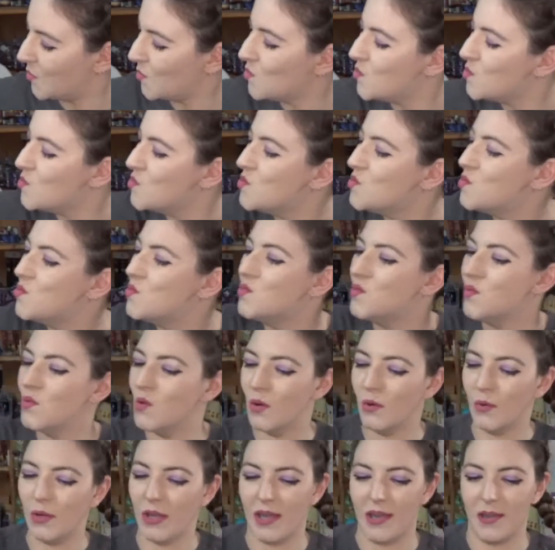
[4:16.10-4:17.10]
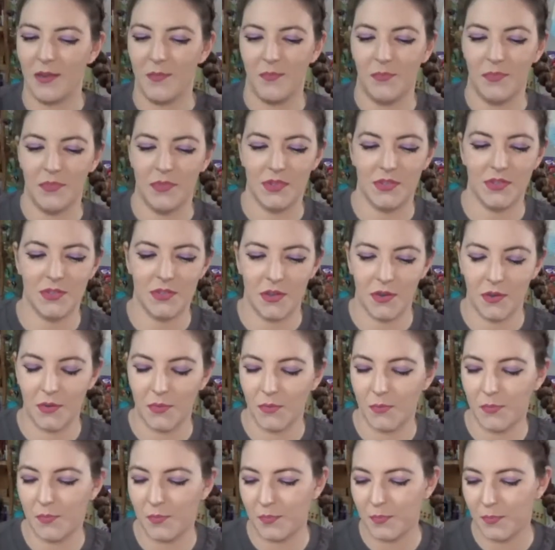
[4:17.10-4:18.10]
Ooh, okay.
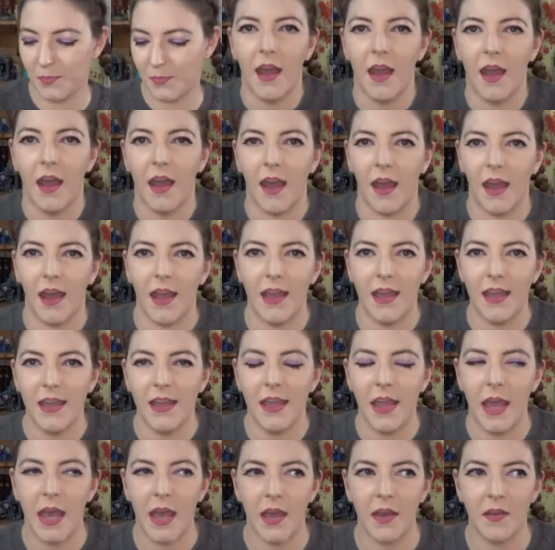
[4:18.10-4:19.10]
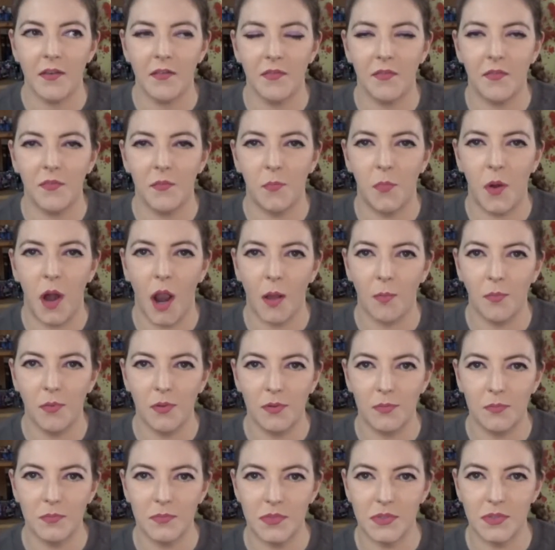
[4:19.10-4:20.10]
So, I have
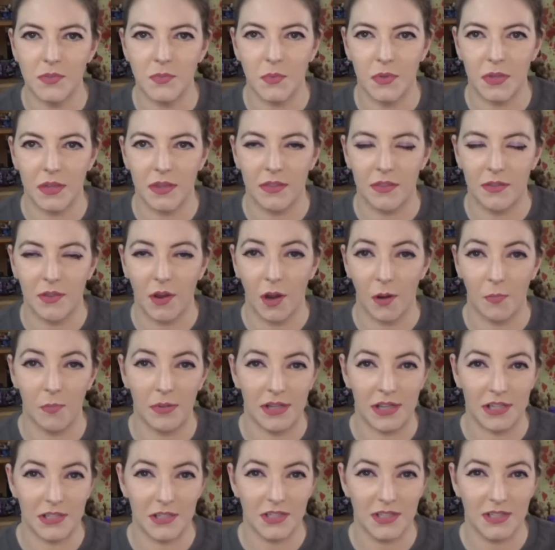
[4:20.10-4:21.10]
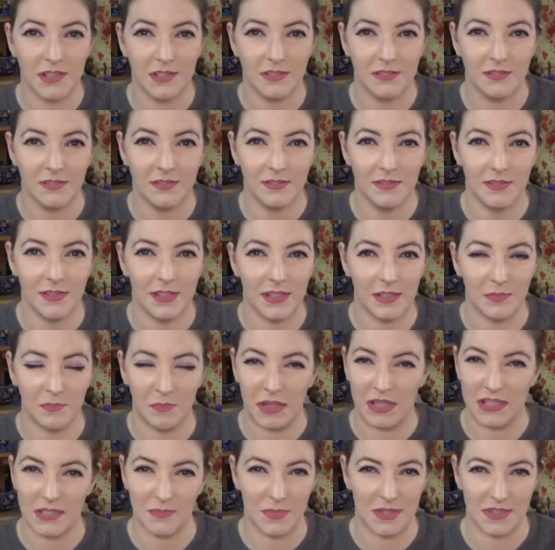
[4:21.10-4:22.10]
problems with carbonation. It
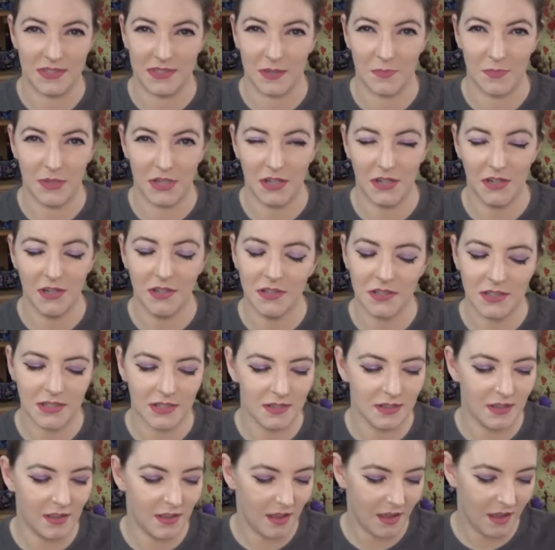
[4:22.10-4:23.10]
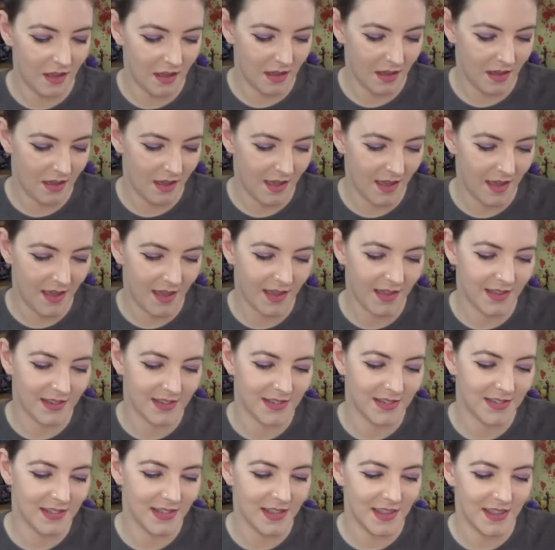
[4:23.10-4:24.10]
makes my stomach hurt.
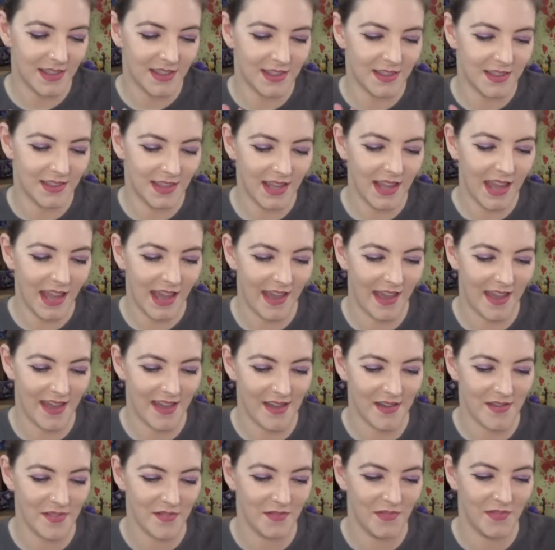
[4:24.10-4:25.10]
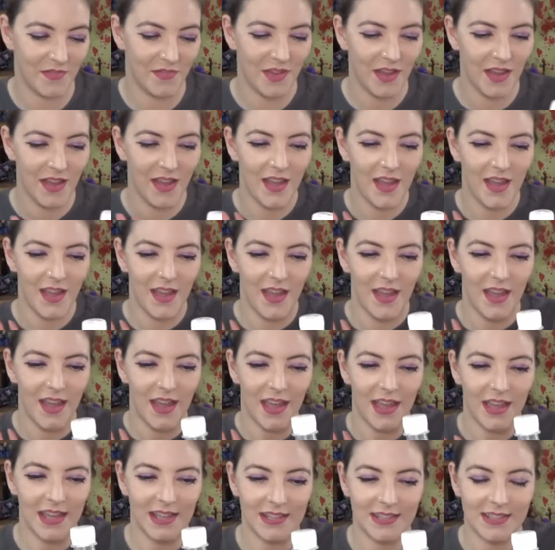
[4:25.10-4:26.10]
And they have,
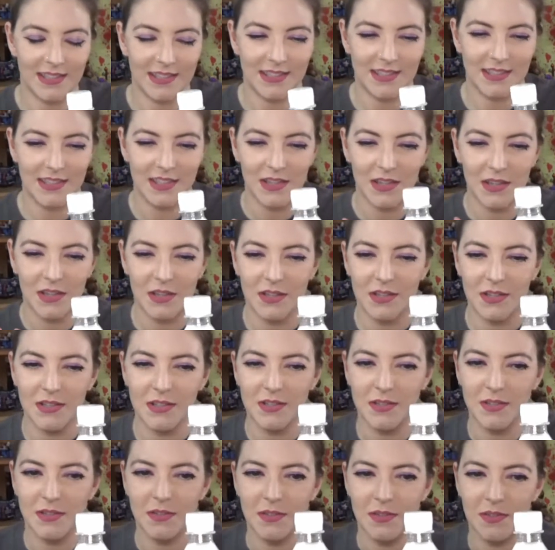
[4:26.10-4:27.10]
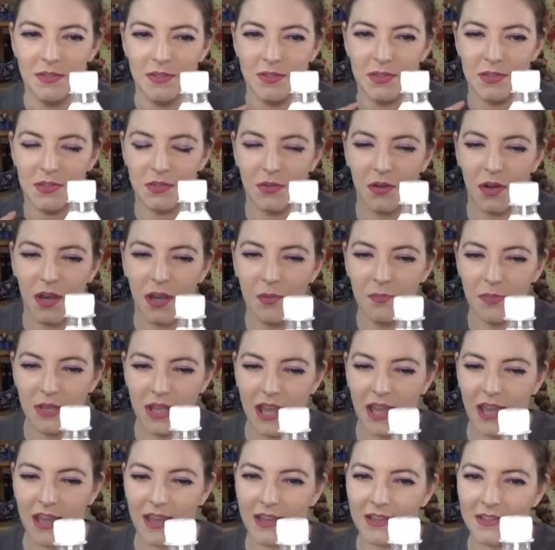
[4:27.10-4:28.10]
it's described
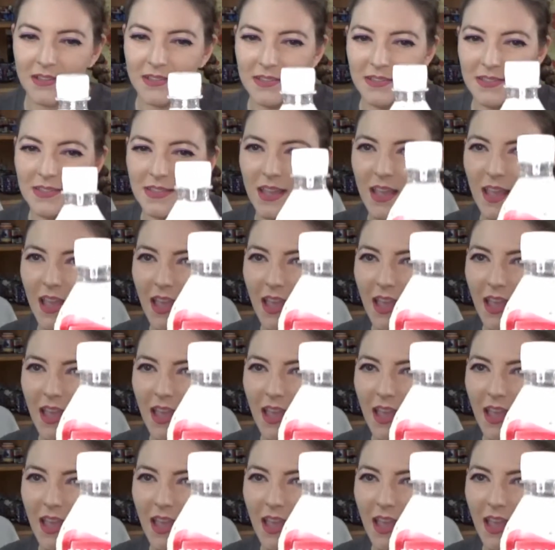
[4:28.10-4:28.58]
as